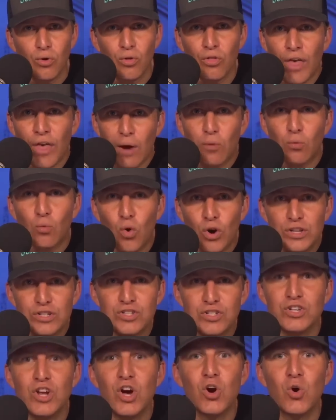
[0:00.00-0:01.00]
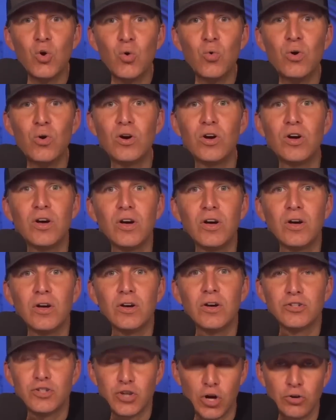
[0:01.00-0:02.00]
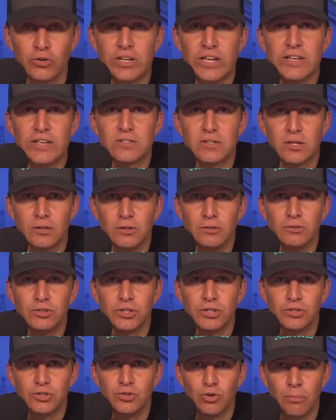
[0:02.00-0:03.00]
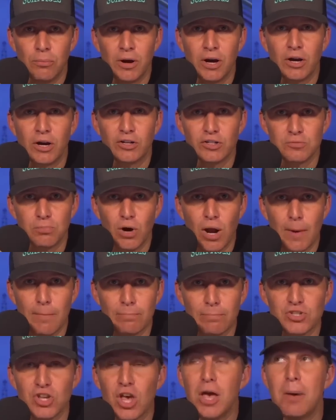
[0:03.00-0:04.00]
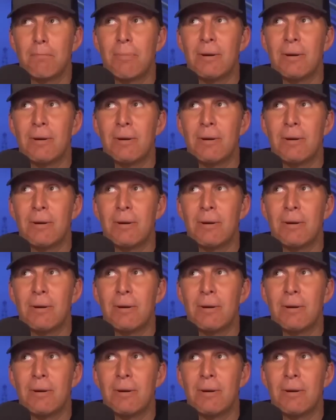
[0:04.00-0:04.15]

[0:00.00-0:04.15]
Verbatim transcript: that was no turnkey solution to America's problems.